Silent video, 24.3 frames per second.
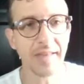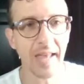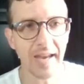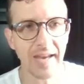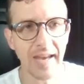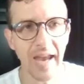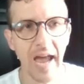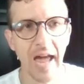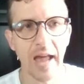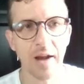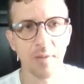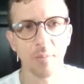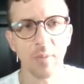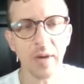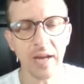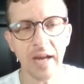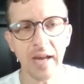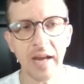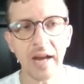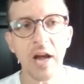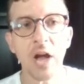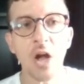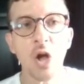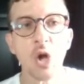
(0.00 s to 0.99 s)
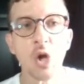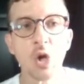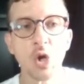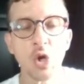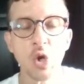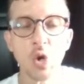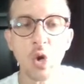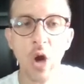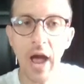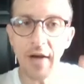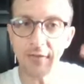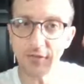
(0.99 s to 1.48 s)
they can, meaning
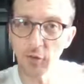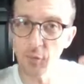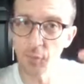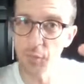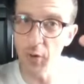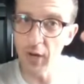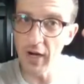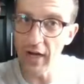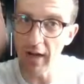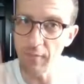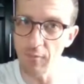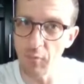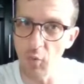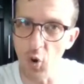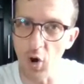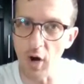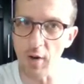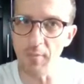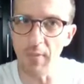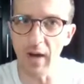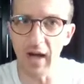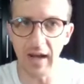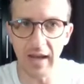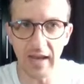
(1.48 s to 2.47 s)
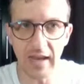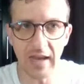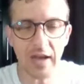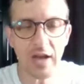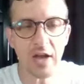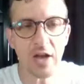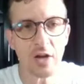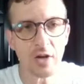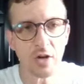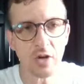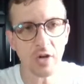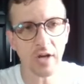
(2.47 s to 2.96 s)
you have to put in more money
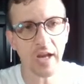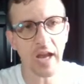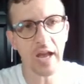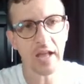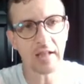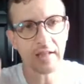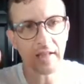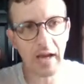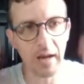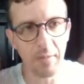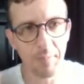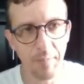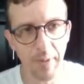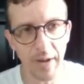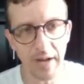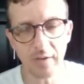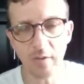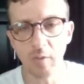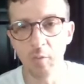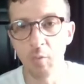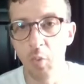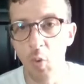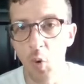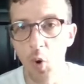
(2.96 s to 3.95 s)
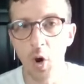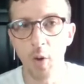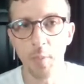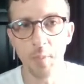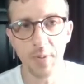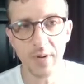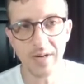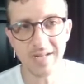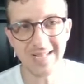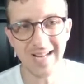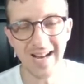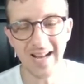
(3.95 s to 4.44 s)
to get a bit more
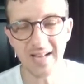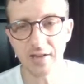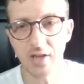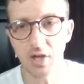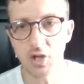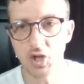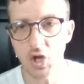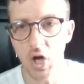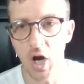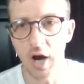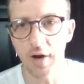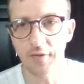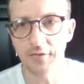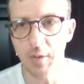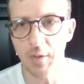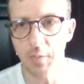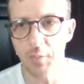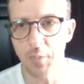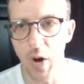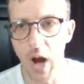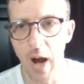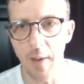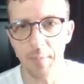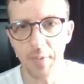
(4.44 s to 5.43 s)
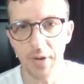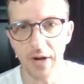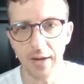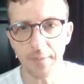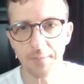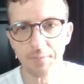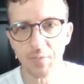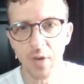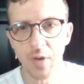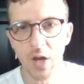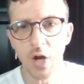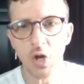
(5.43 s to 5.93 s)
percentage of the
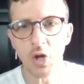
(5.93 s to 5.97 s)
property.